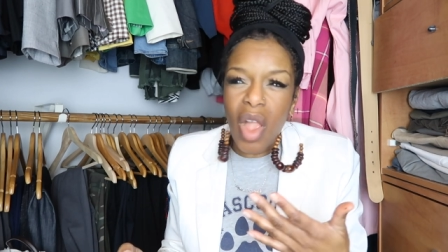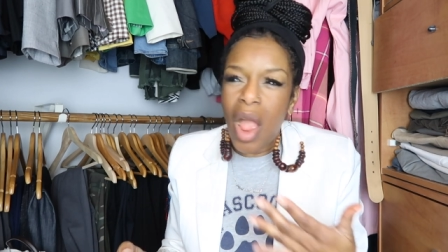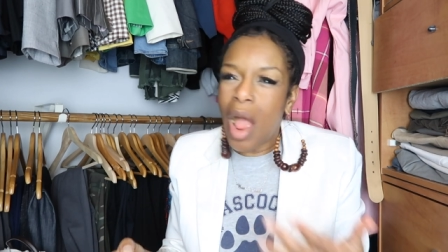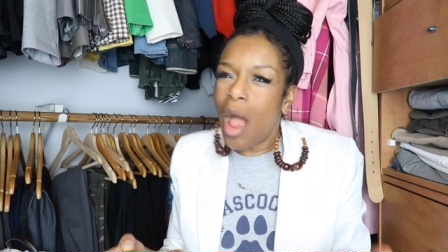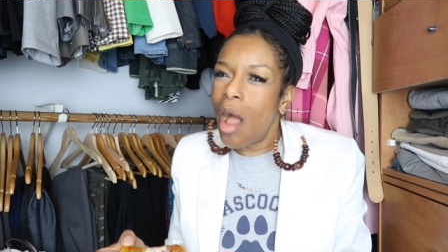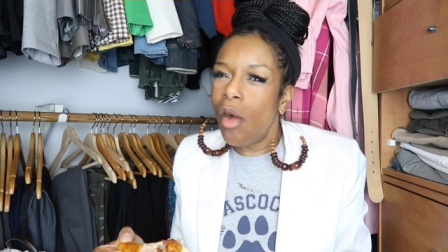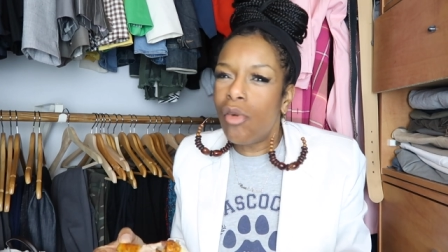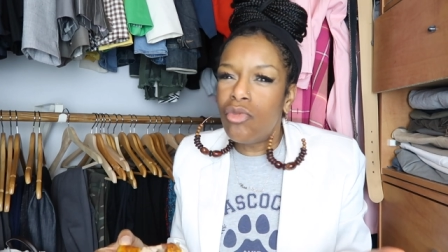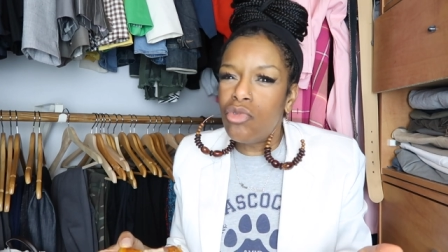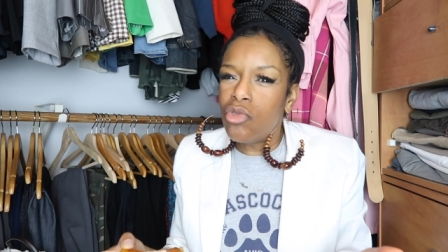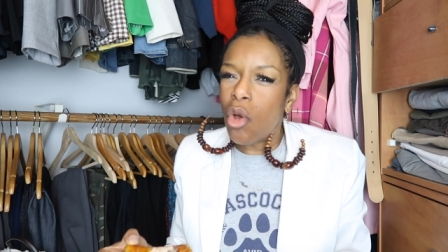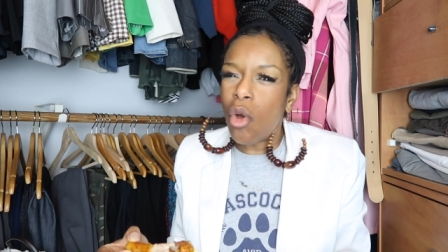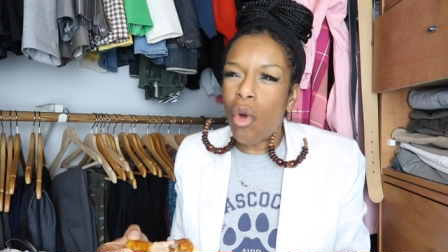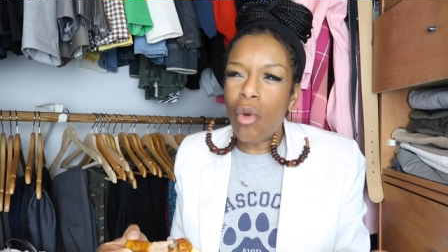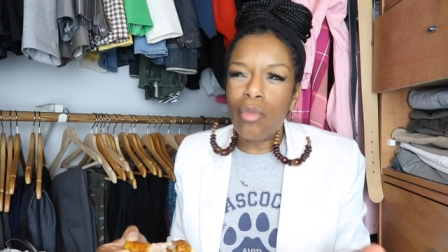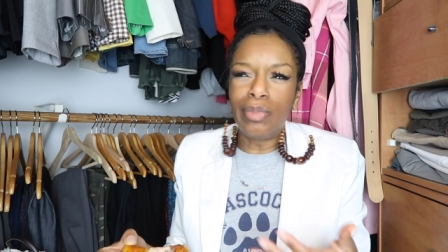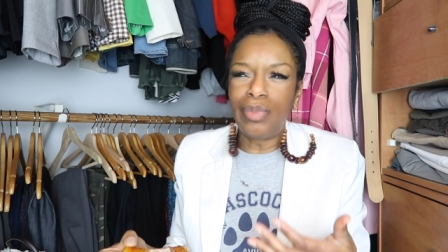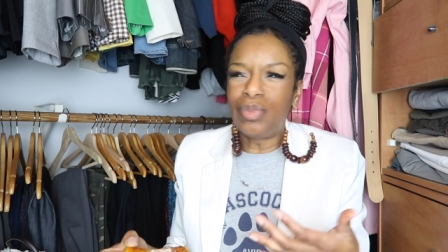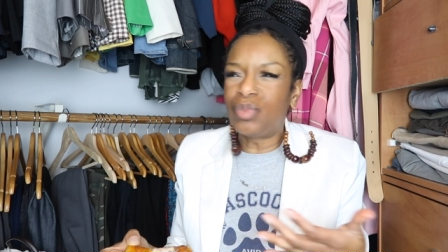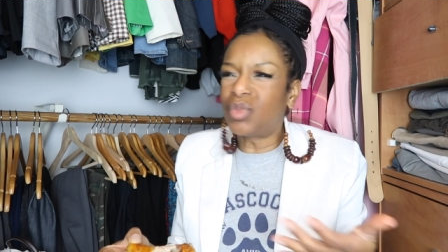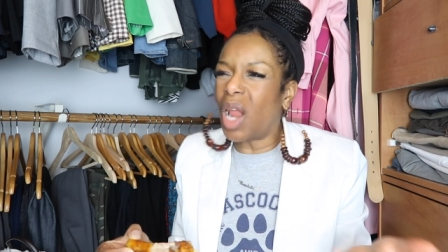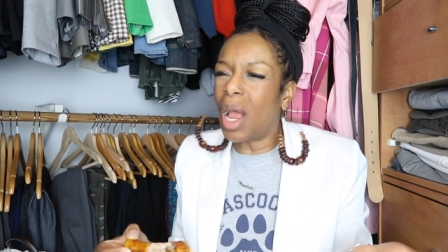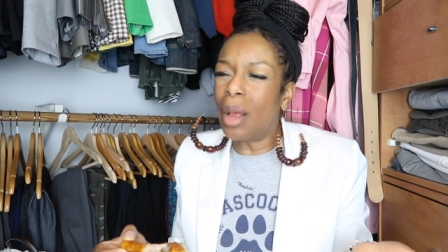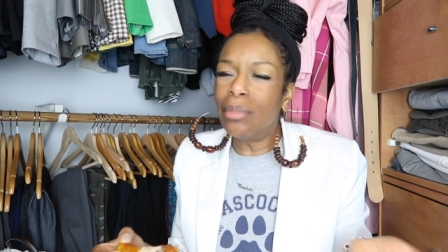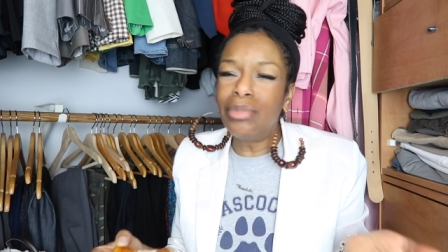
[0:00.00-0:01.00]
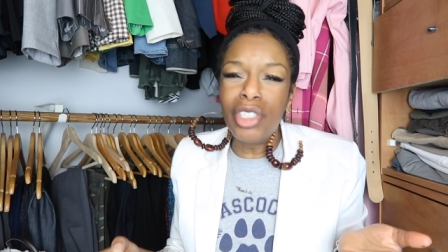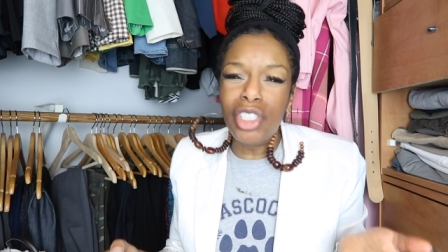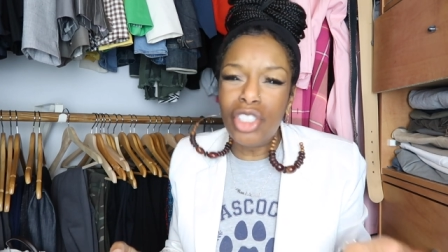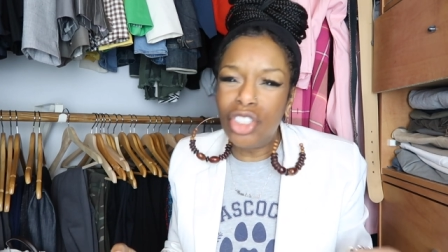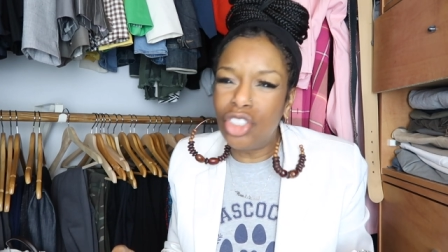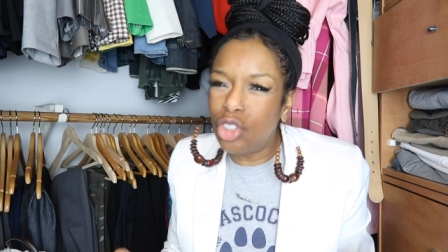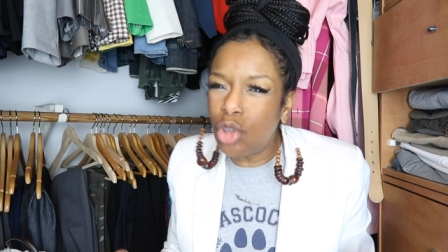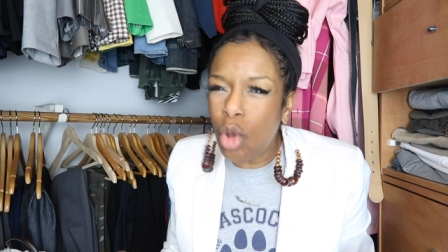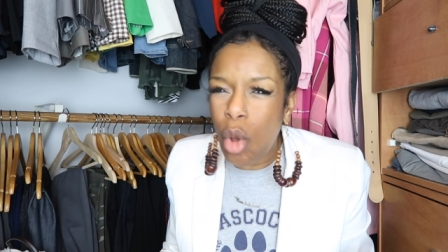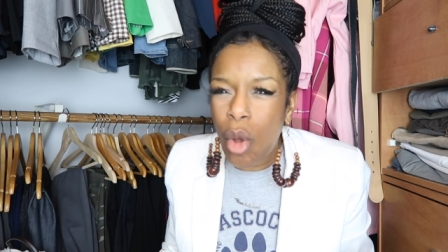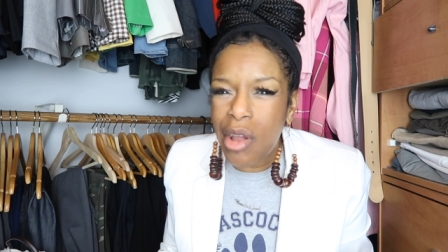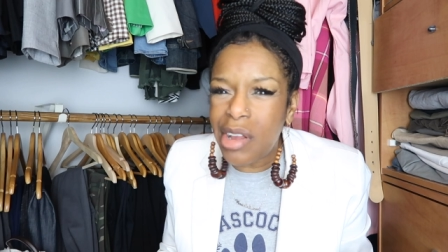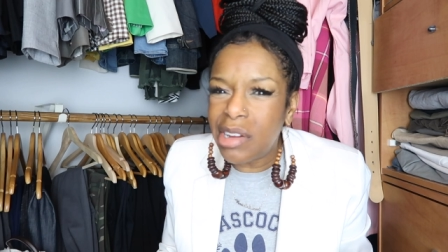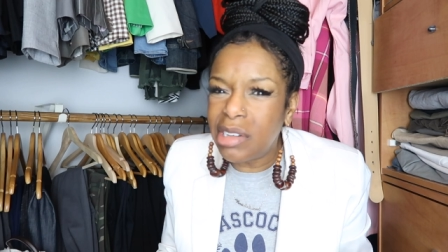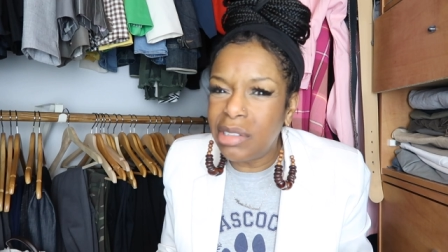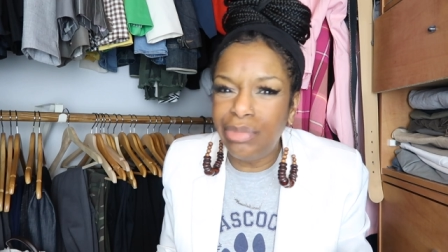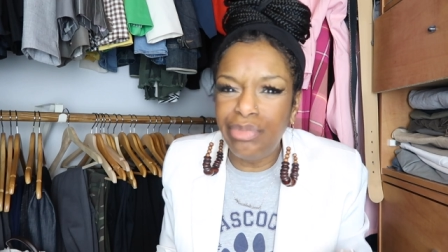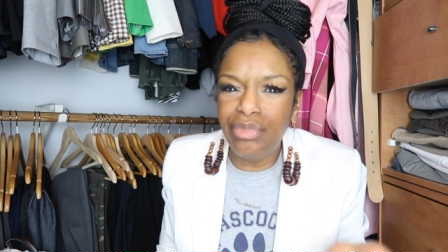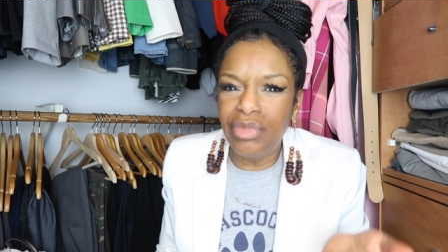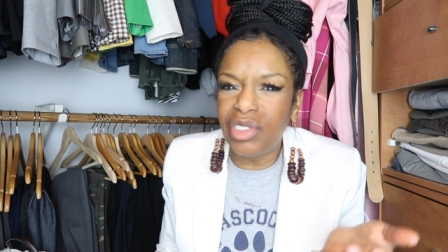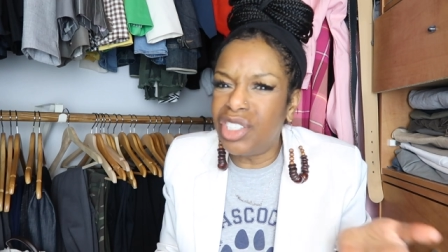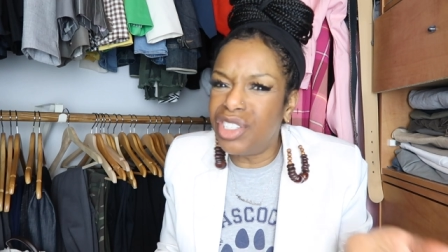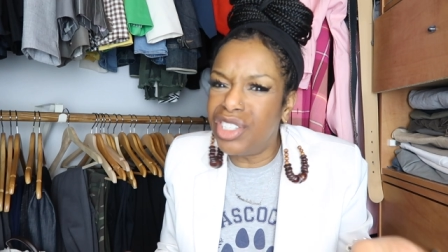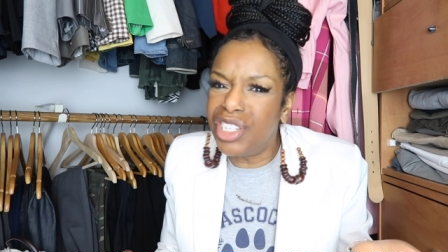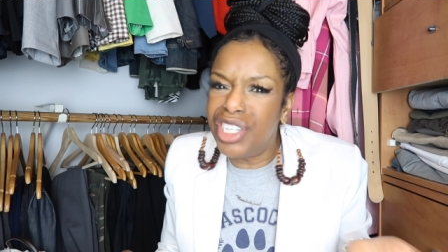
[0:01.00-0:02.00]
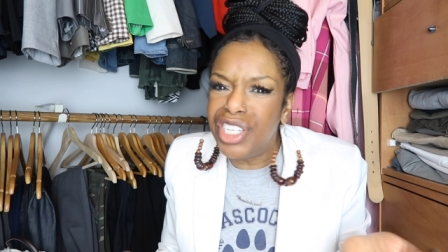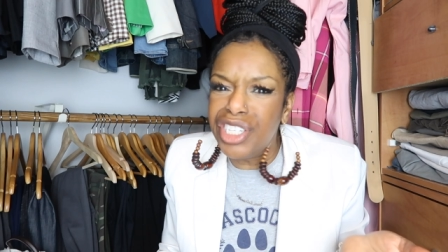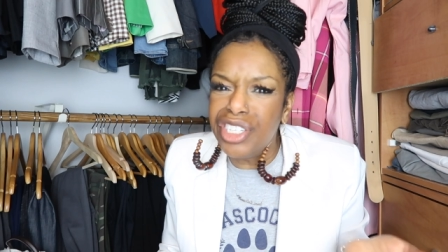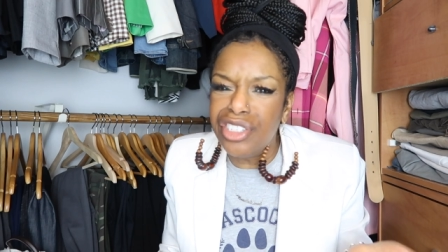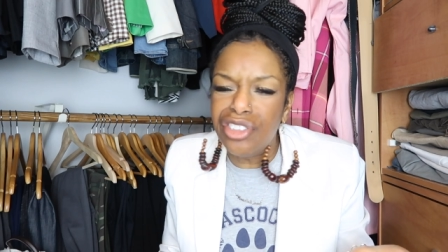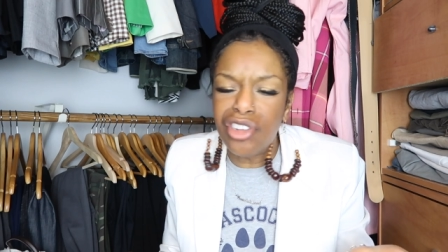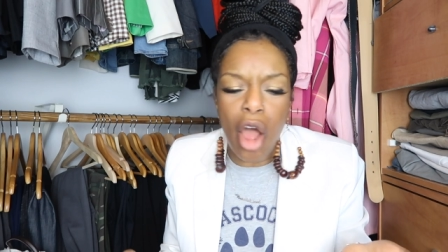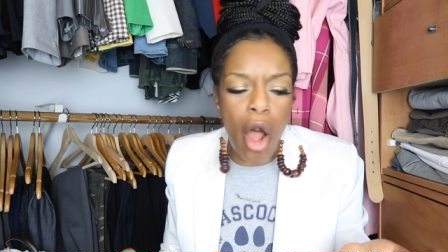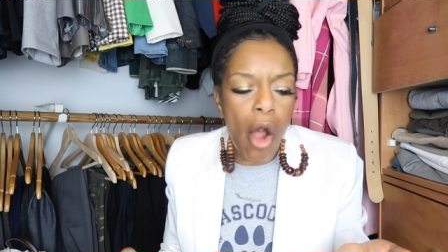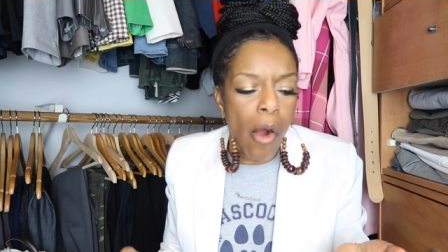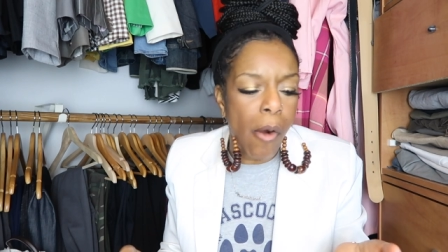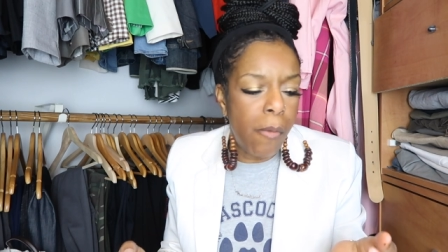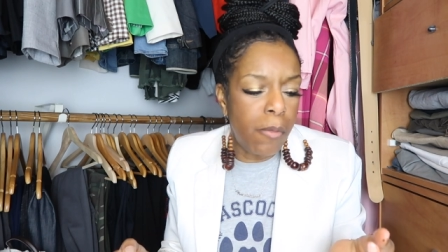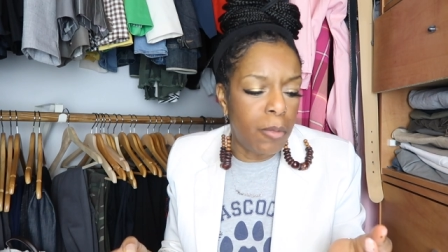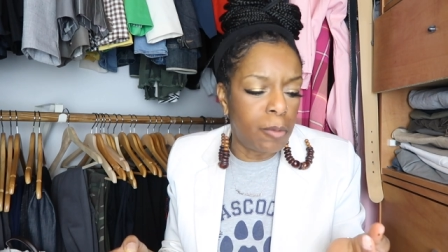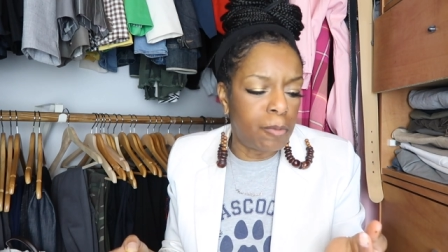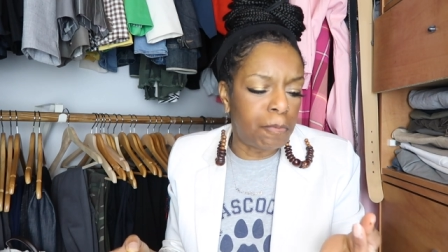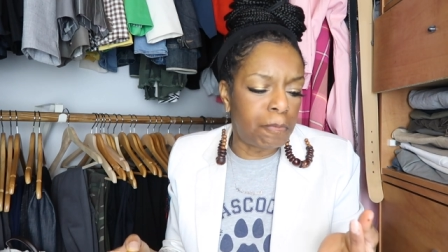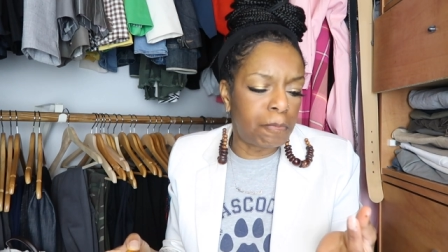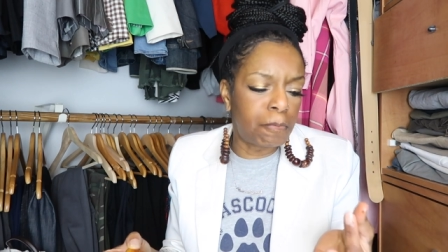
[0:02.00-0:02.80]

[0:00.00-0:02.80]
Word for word: I don't know. I'm just talking and eating, y'all.